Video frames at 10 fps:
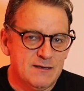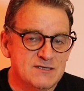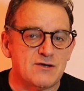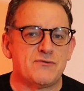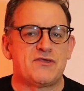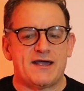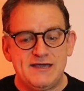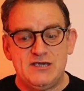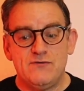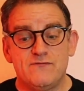So
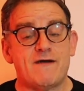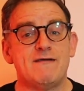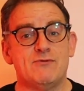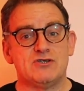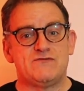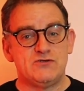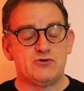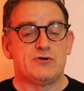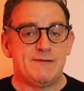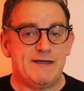thank you very much for
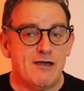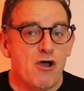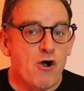joining me